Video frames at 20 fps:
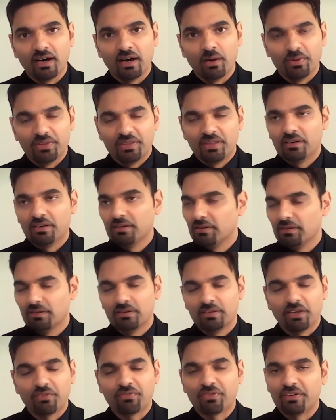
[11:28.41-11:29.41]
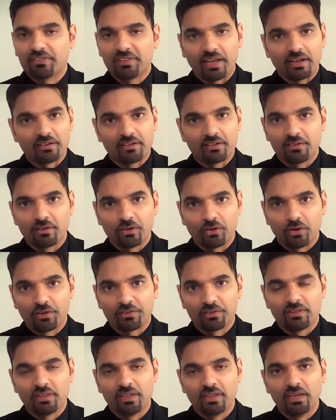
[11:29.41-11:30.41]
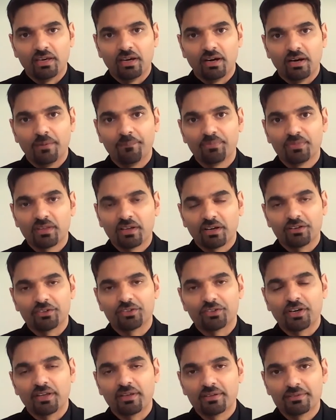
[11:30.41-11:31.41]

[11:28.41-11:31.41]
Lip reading: within different sectors across the country.